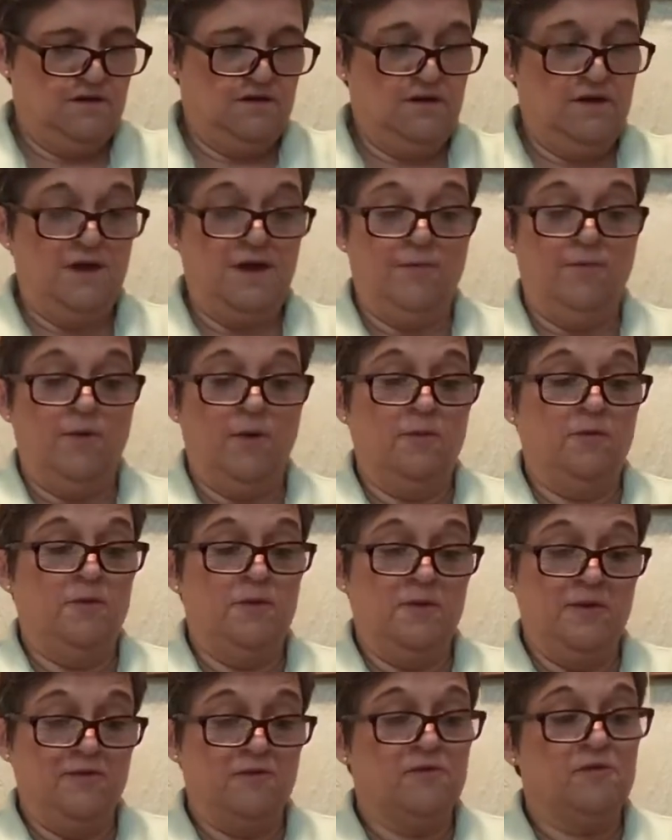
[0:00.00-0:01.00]
And what would
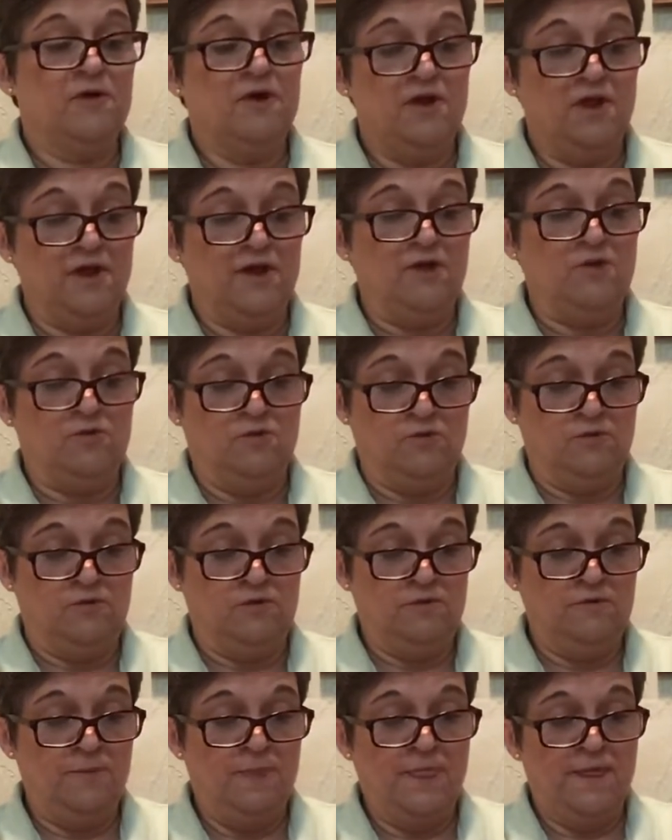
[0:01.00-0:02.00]
be really
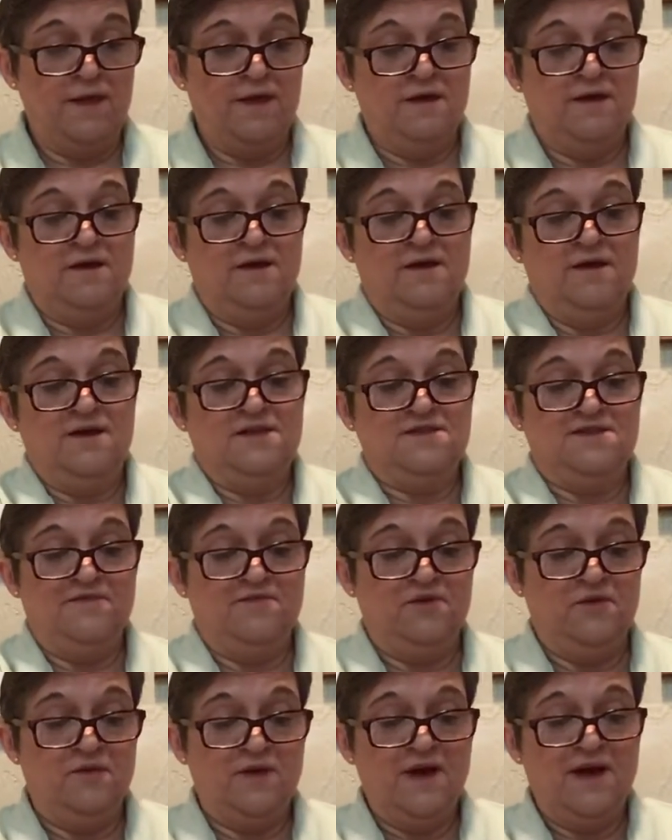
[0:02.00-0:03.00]
cool is
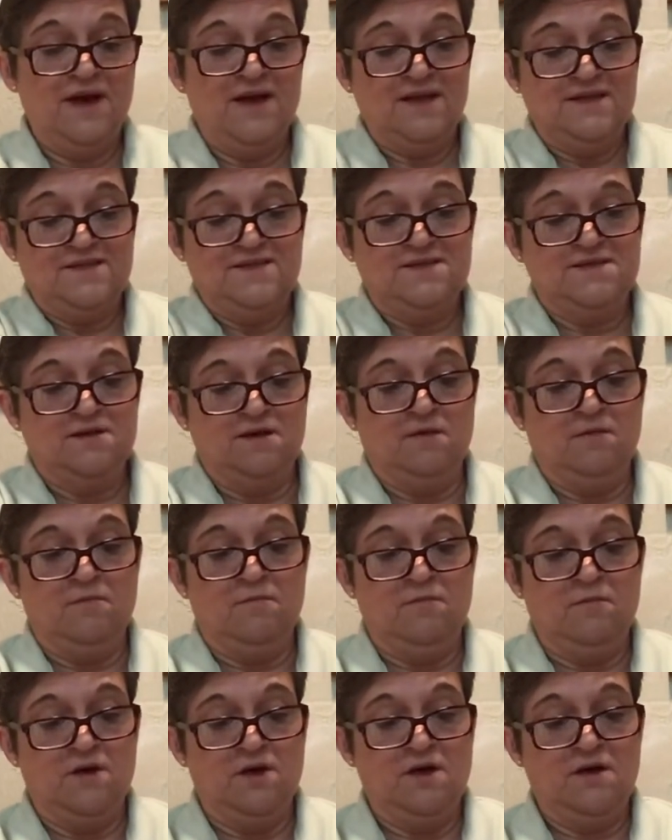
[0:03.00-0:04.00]
if you had
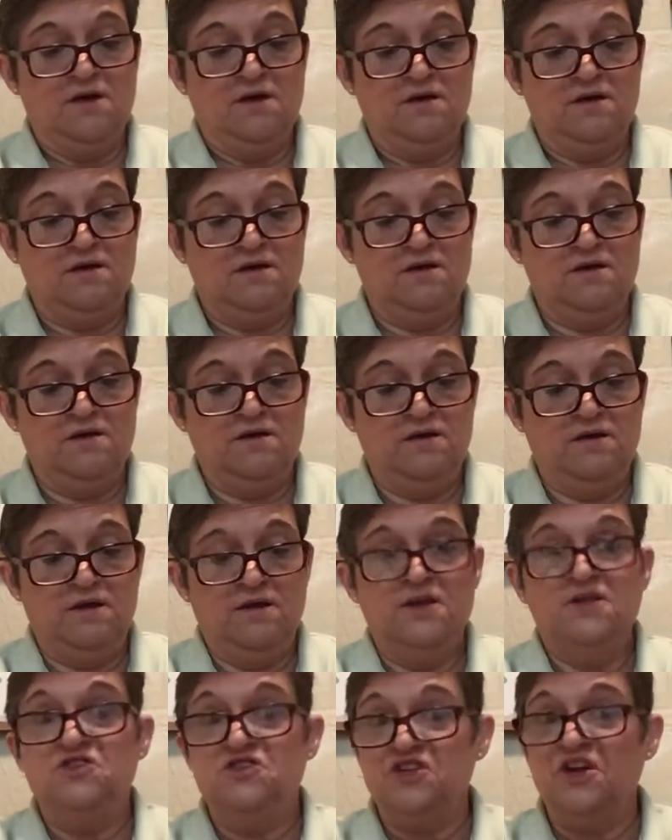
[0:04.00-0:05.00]
some
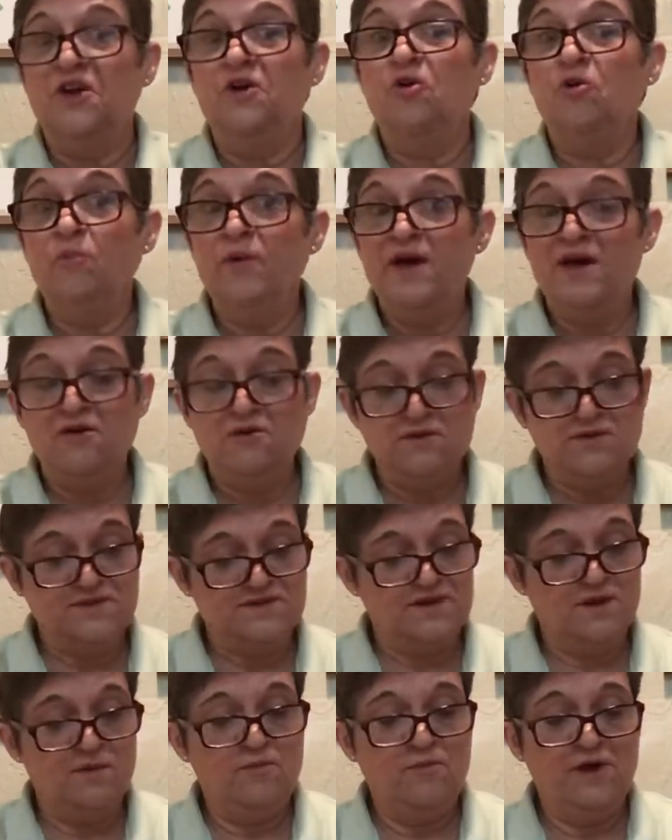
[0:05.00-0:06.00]
jingle bells
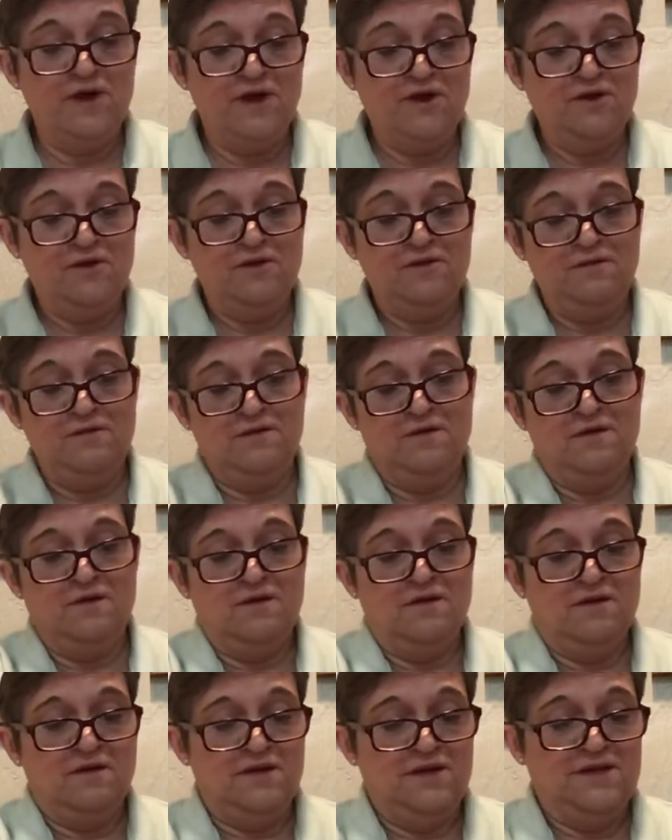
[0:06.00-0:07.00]
somewhere.
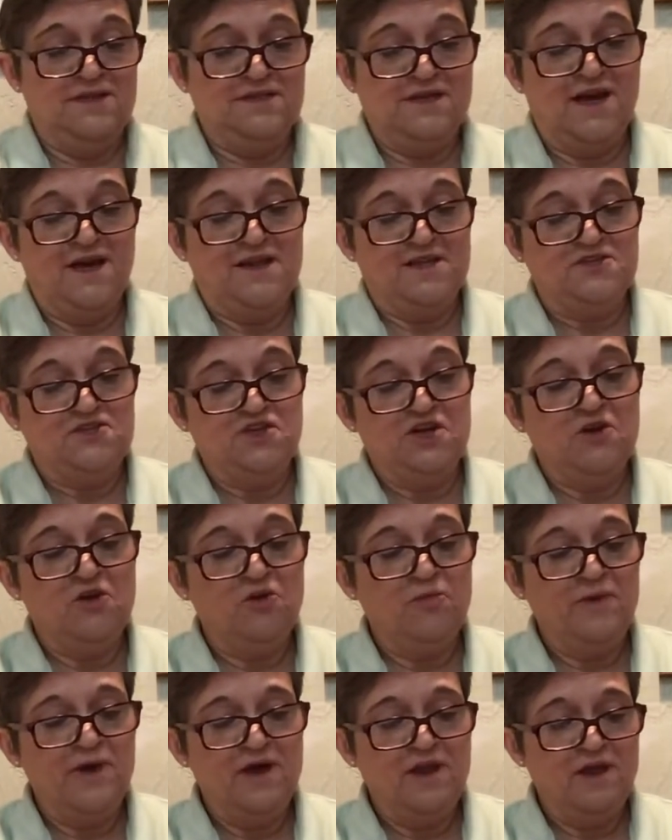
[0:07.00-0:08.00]
You tied a
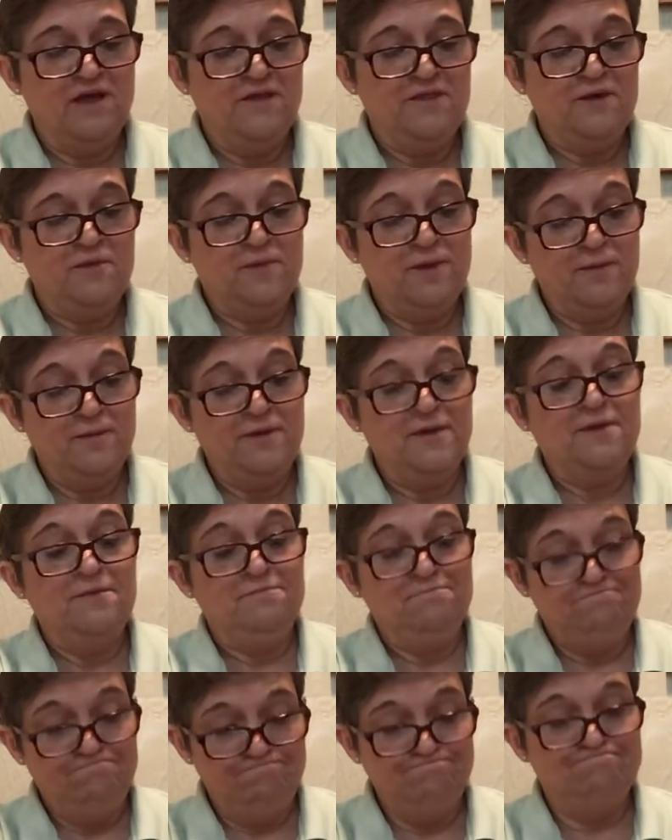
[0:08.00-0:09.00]
jingle bell on the
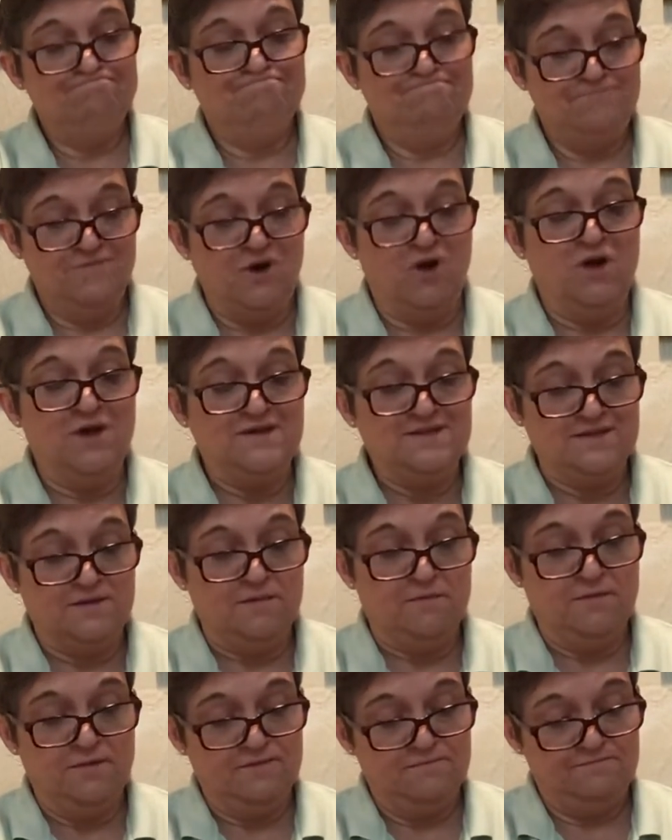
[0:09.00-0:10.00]
ribbon.
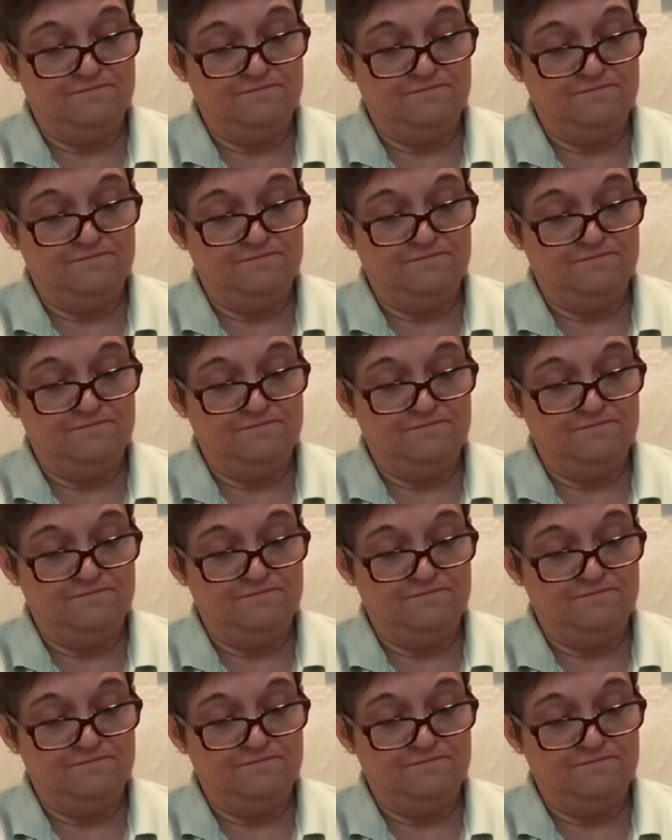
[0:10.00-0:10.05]
Awesome.